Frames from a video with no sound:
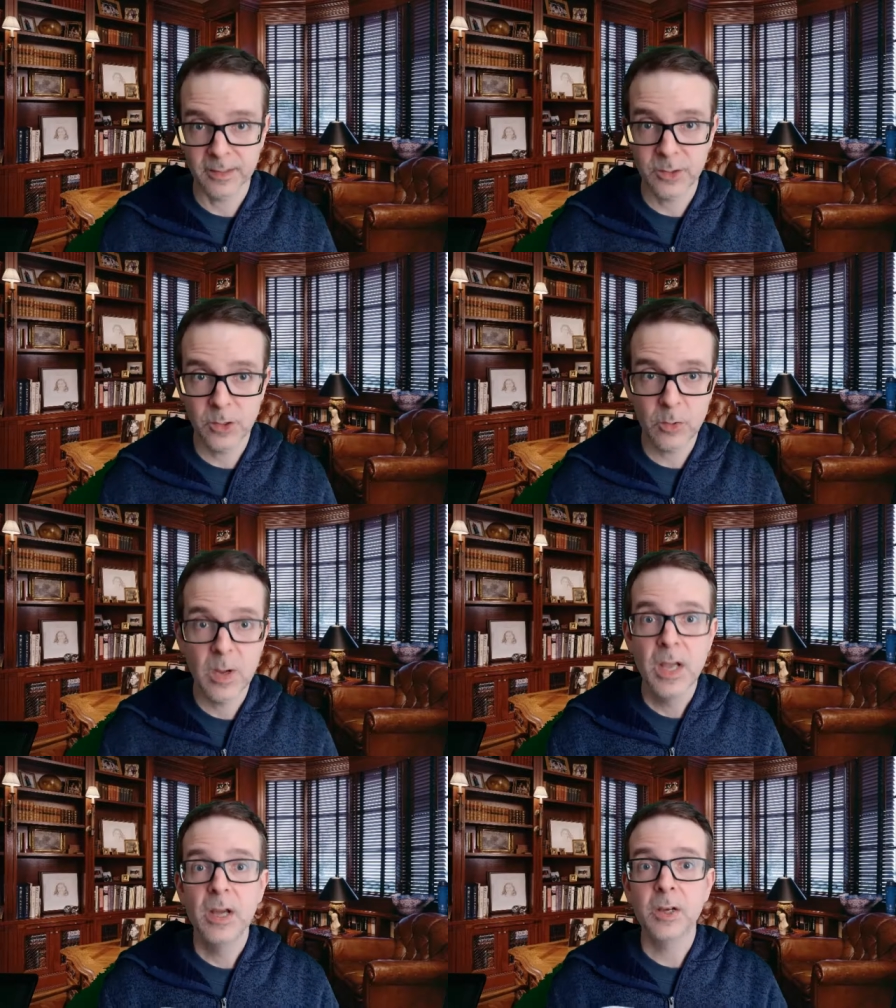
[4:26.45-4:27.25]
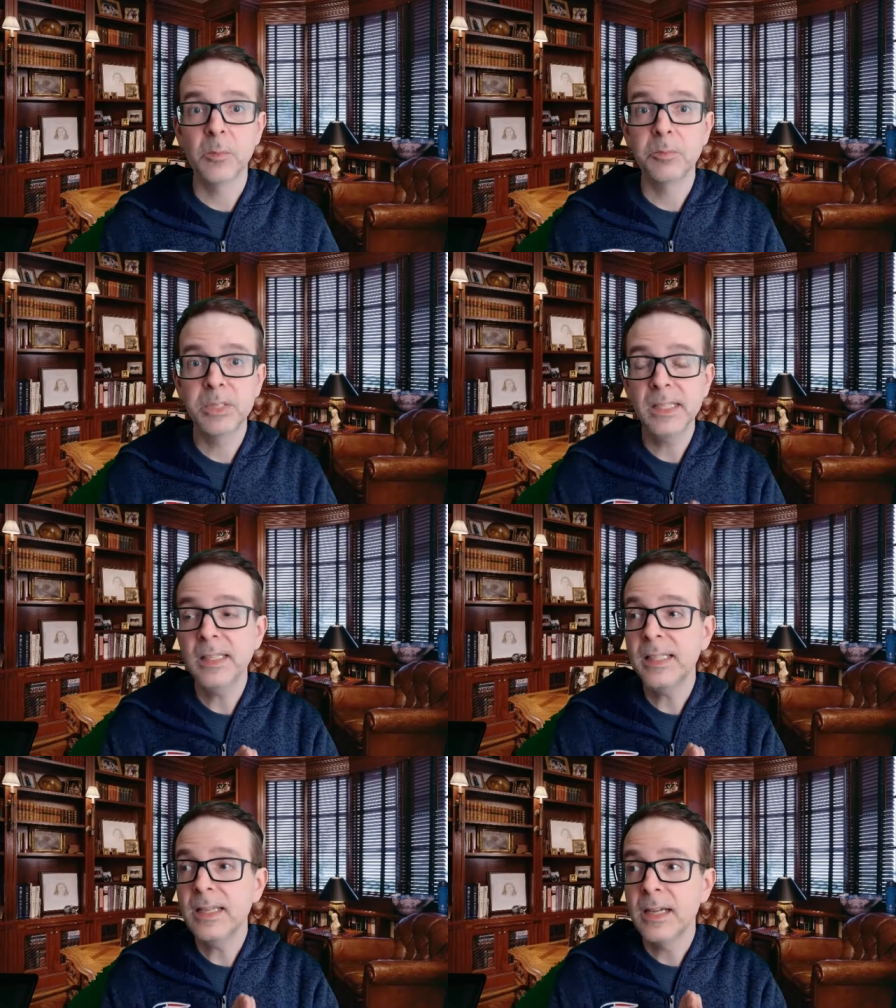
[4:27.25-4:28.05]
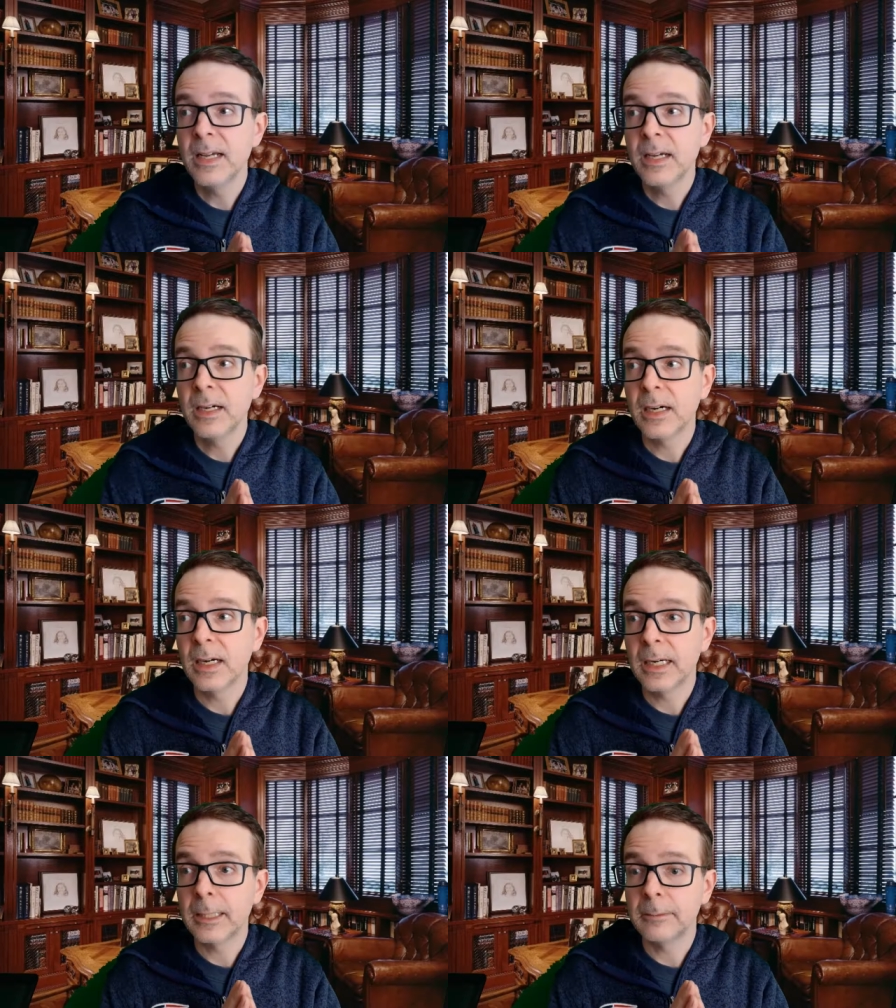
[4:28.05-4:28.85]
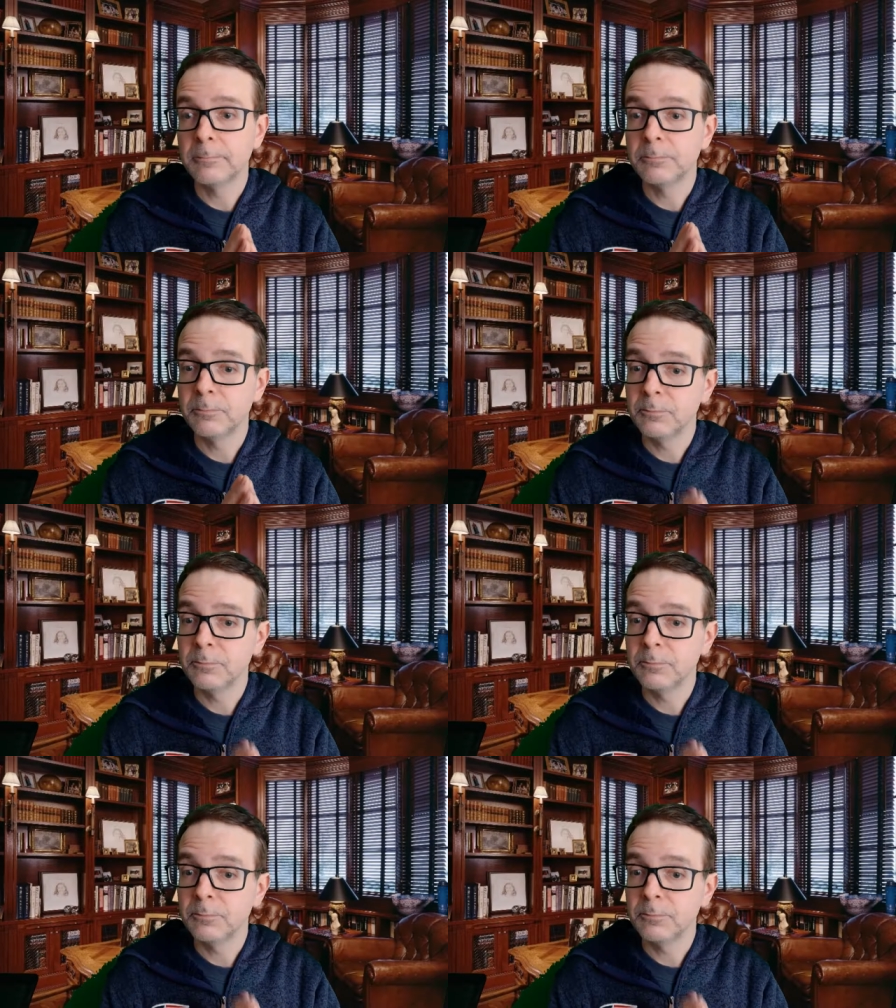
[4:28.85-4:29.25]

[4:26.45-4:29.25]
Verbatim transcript: to completely um,